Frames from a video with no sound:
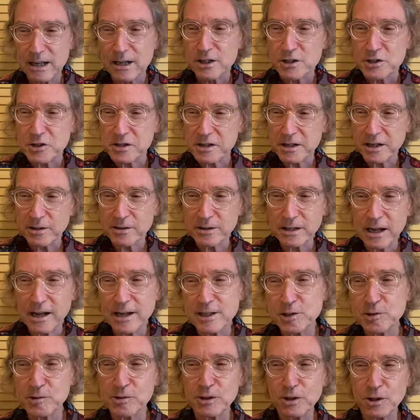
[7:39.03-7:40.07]
So the other
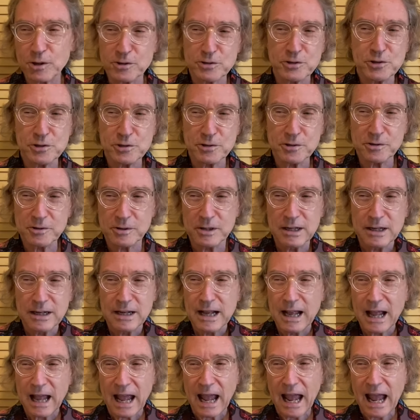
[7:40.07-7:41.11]
guys are closer,
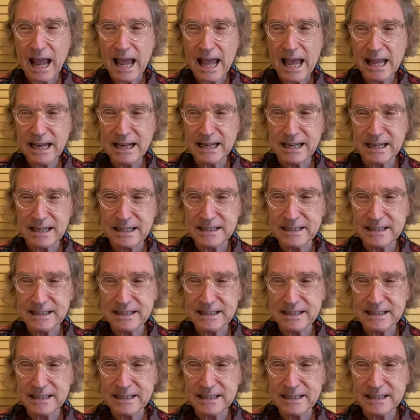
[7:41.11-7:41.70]
and